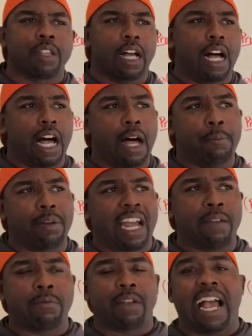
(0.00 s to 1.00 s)
But
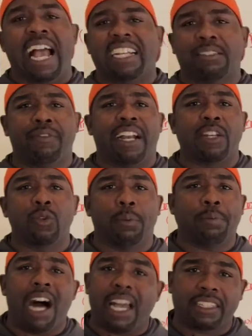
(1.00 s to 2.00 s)
I remember I asked if I could do a
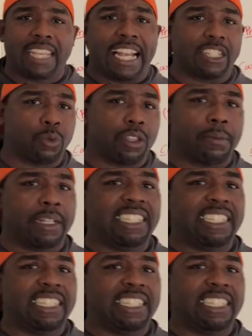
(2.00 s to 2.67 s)
podcast with him,